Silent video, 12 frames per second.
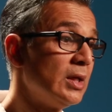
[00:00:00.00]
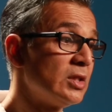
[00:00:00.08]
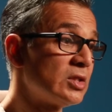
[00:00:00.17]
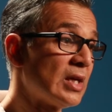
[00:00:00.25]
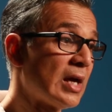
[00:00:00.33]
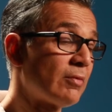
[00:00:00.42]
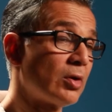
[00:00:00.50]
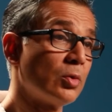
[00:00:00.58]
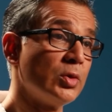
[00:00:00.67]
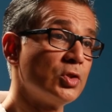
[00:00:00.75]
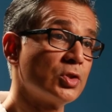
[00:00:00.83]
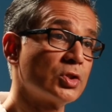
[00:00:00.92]
In
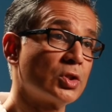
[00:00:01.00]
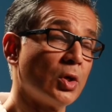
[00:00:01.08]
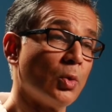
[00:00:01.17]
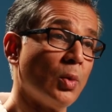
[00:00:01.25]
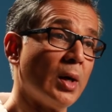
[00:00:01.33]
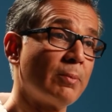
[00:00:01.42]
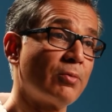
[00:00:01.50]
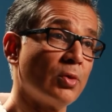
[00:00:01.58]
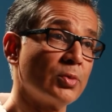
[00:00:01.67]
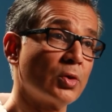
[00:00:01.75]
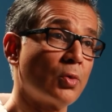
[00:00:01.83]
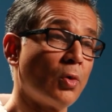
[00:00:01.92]
TAVR, we just go up
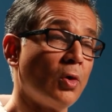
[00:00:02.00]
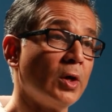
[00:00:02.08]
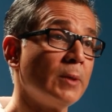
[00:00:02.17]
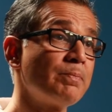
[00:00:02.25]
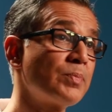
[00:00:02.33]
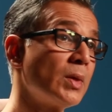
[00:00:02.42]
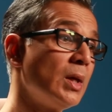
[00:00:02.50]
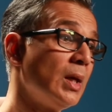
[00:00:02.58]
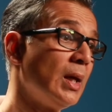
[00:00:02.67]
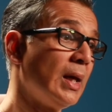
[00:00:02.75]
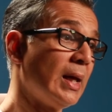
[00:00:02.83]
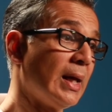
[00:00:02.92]
from the groin,
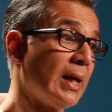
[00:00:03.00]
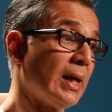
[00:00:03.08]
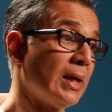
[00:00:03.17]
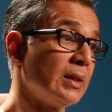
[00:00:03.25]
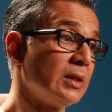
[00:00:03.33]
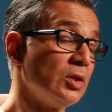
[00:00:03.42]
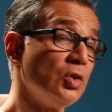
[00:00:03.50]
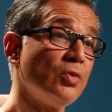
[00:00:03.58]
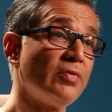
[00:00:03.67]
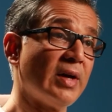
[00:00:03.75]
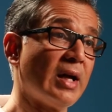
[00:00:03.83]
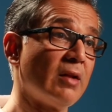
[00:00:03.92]
and the
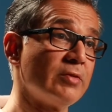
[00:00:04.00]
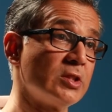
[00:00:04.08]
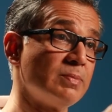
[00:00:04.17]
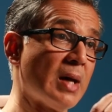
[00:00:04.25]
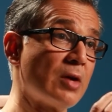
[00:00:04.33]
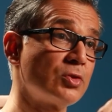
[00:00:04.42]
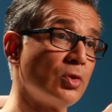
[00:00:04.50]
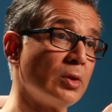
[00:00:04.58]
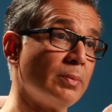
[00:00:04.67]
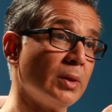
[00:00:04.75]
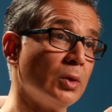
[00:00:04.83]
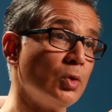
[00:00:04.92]
new valve is mounted on
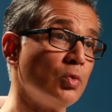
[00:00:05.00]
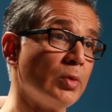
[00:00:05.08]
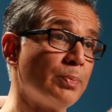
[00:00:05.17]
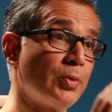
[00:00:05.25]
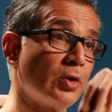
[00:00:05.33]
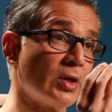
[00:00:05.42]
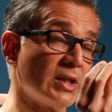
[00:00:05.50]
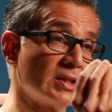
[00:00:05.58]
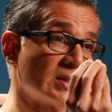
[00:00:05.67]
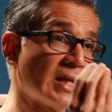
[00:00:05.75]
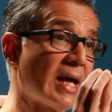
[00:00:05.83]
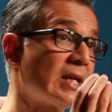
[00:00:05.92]
a balloon. We put it
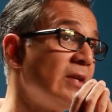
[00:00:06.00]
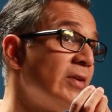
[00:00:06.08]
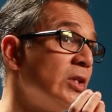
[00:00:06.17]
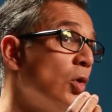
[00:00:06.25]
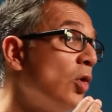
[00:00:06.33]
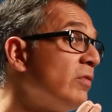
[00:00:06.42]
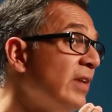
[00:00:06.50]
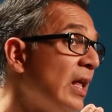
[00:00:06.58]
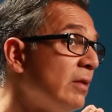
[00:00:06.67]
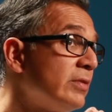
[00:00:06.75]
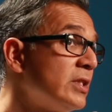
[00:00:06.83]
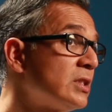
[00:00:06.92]
exactly where the old
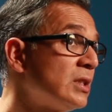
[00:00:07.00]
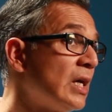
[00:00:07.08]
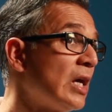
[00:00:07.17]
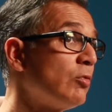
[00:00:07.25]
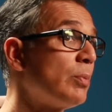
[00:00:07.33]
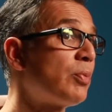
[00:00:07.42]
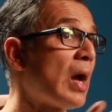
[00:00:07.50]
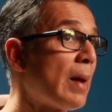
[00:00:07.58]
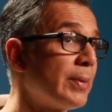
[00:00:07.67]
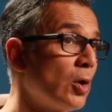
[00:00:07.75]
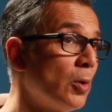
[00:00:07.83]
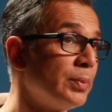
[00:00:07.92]
valve is, and we
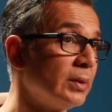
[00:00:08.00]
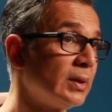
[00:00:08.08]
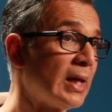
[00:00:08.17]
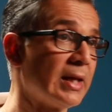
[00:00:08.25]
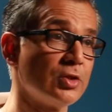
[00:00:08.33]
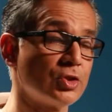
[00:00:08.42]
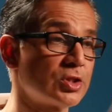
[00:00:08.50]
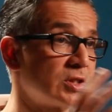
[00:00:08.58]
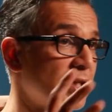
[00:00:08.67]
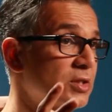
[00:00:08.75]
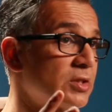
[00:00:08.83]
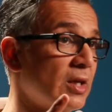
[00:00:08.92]
prop it open, and it just
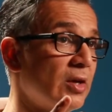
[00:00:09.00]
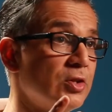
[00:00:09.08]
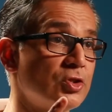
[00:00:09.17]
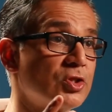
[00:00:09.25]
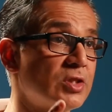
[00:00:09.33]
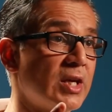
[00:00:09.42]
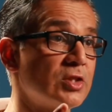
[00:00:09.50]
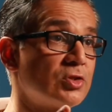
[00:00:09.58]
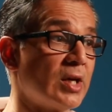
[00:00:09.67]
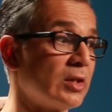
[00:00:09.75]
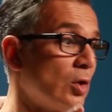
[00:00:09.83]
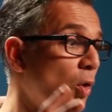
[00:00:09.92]
sticks there. It just stays
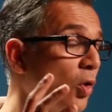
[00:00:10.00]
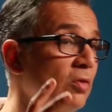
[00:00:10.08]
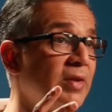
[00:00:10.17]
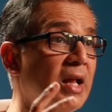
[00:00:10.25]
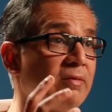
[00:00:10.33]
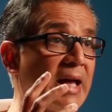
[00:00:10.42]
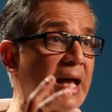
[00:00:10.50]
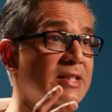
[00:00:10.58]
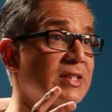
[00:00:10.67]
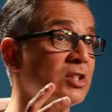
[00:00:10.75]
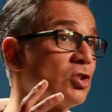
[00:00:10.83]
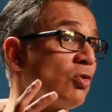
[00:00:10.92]
there. The old valve
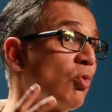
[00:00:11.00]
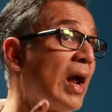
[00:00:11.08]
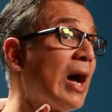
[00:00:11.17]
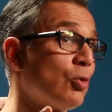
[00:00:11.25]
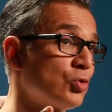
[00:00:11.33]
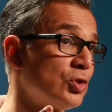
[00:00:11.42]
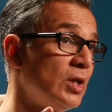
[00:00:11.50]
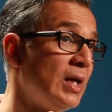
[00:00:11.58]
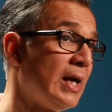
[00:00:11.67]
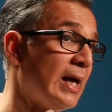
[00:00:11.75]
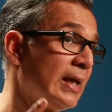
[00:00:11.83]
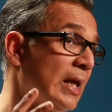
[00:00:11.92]
acts as a grout
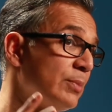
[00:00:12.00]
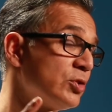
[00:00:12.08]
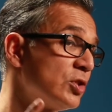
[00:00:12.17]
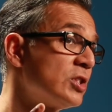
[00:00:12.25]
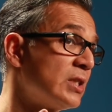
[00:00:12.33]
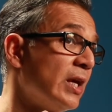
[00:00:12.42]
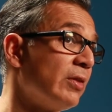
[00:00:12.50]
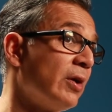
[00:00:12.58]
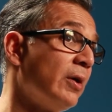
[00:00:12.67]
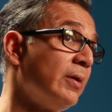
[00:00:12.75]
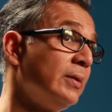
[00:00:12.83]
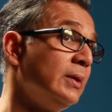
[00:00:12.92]
and helps it stay
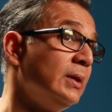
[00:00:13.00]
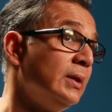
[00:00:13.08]
there.